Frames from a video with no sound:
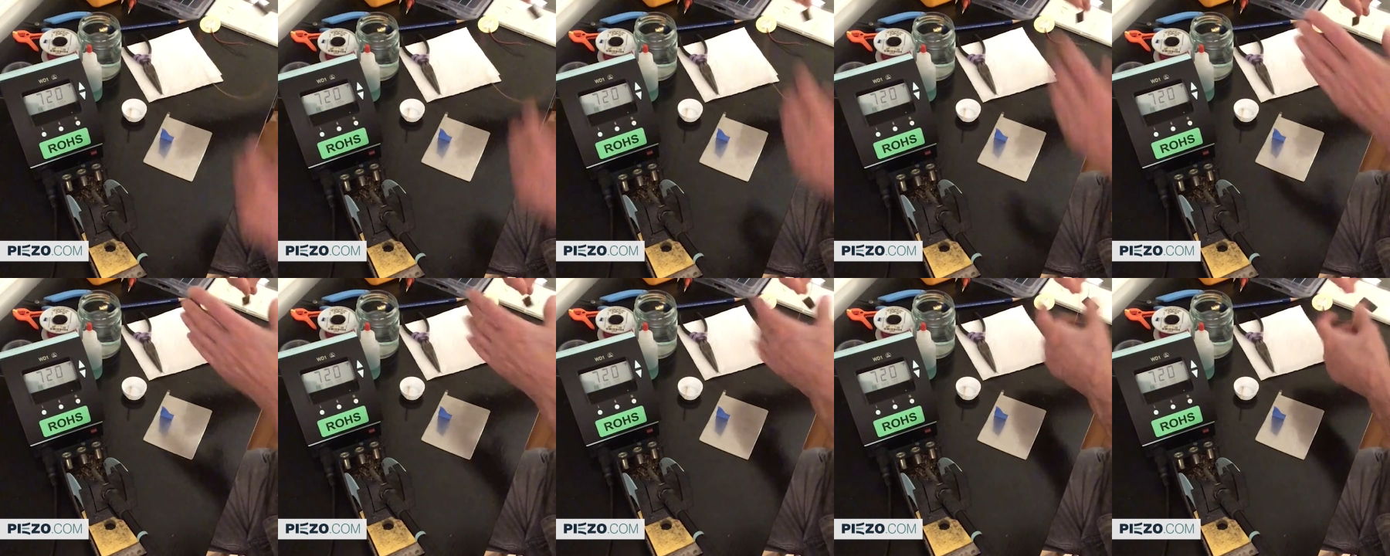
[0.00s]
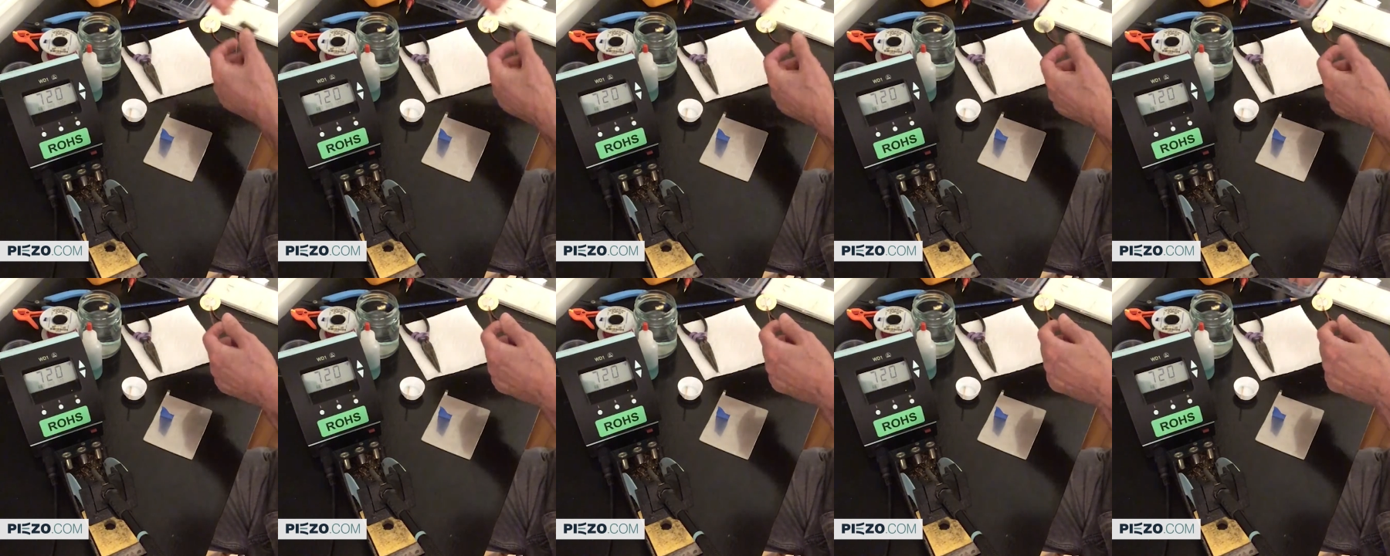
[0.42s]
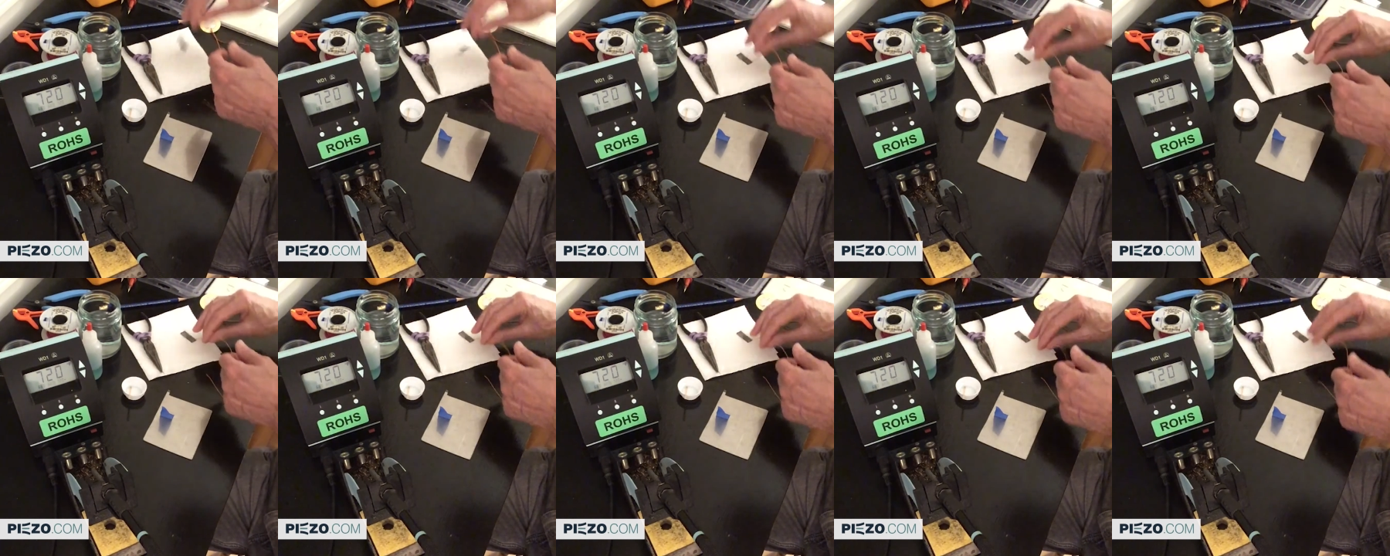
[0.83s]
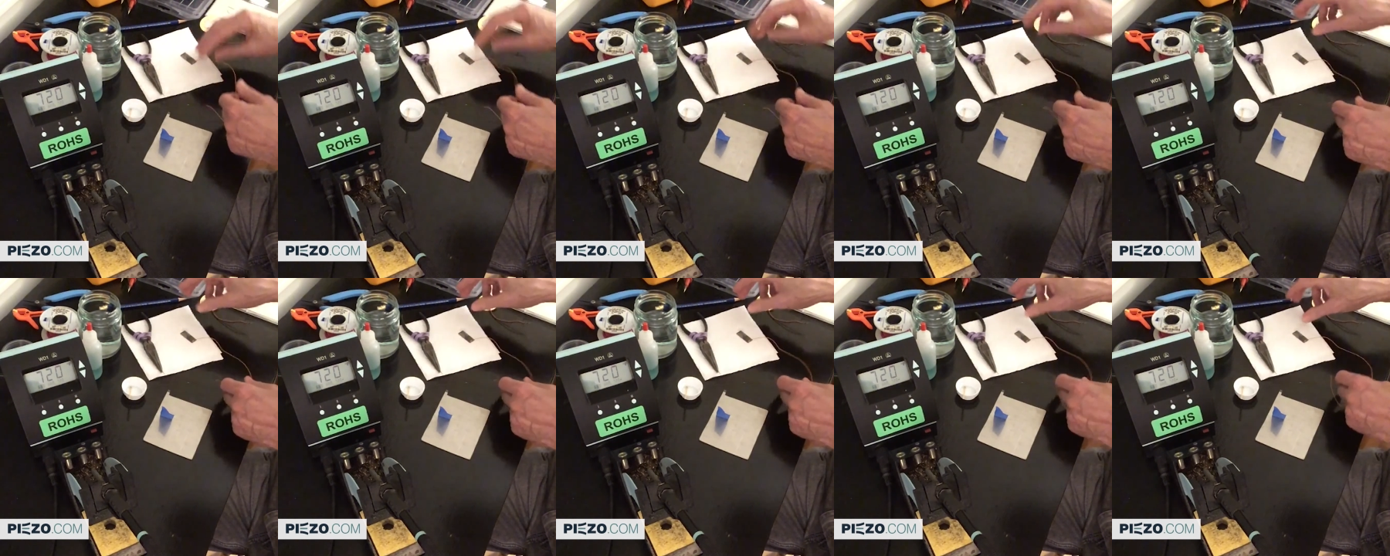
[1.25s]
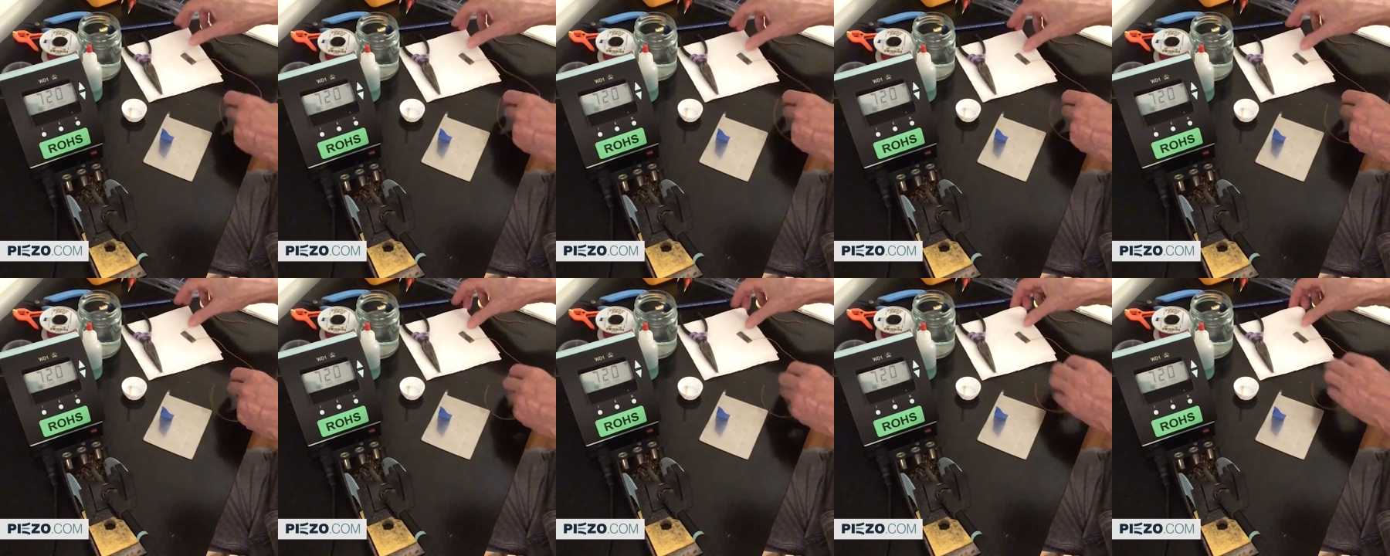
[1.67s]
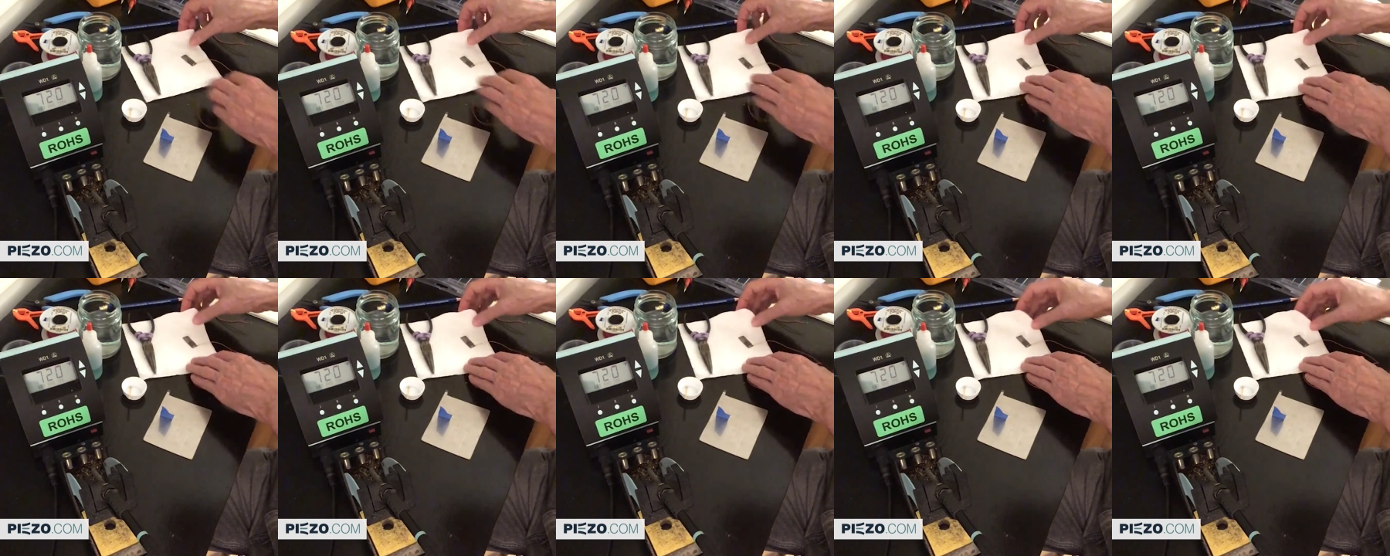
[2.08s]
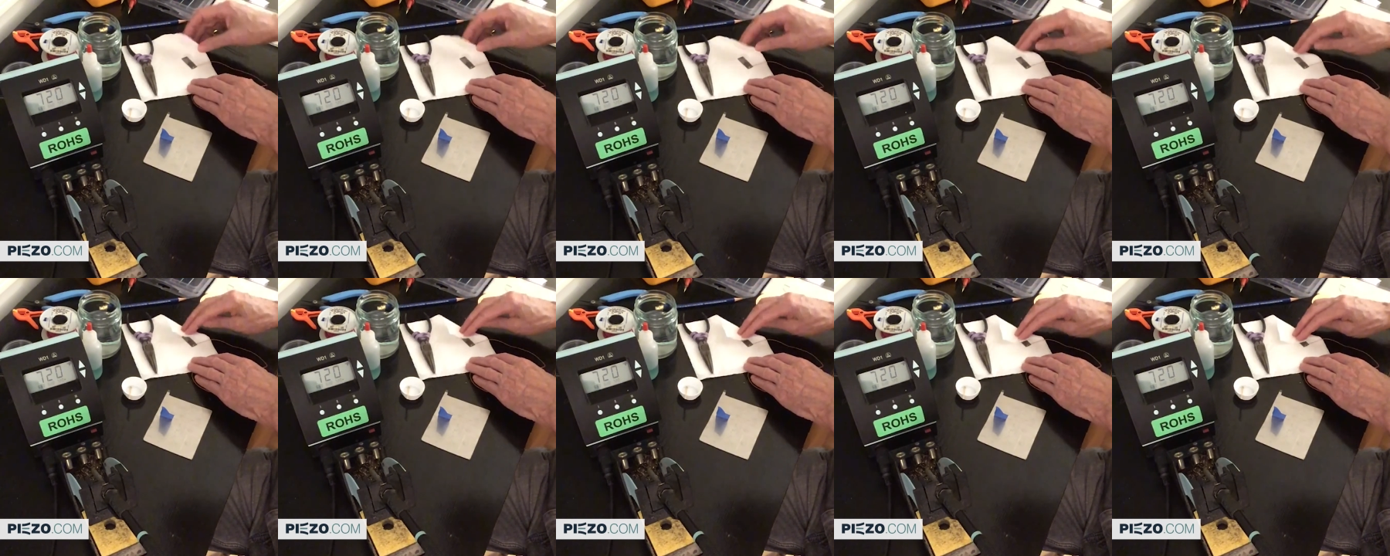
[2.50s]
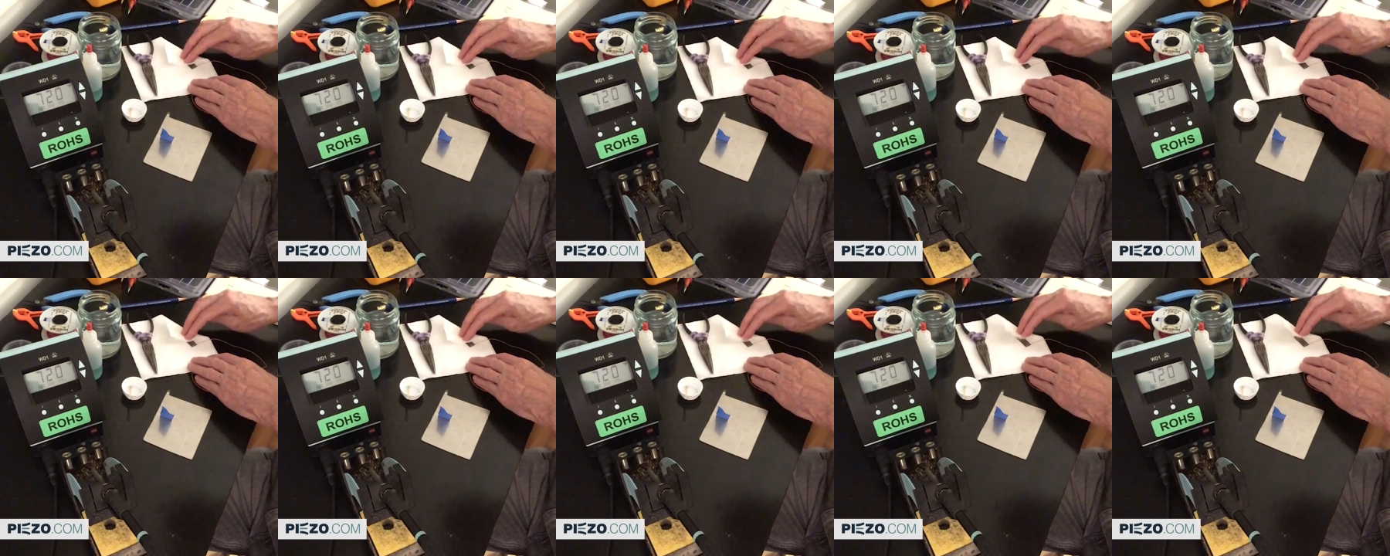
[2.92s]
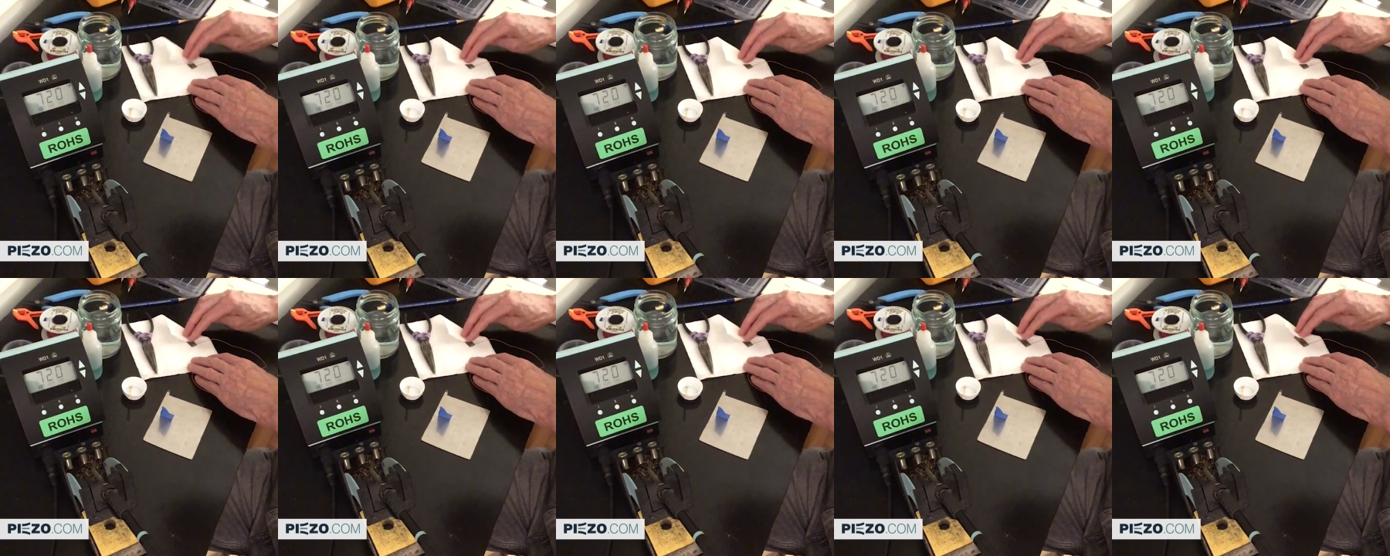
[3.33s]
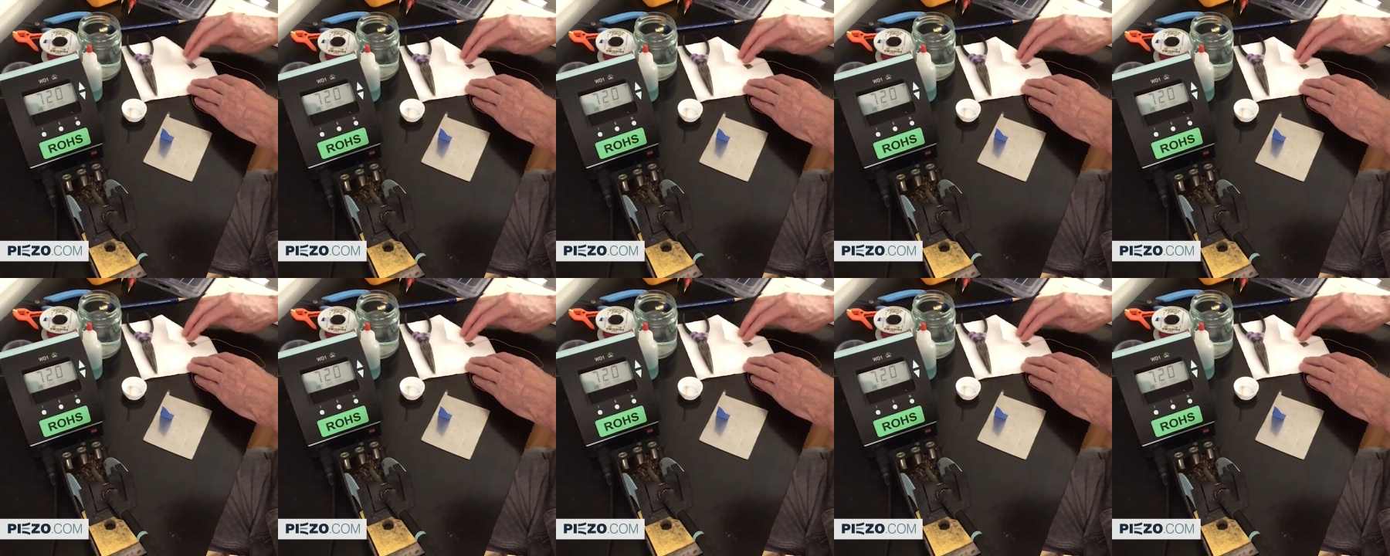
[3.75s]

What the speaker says: No face is visible, so there are no lips to read.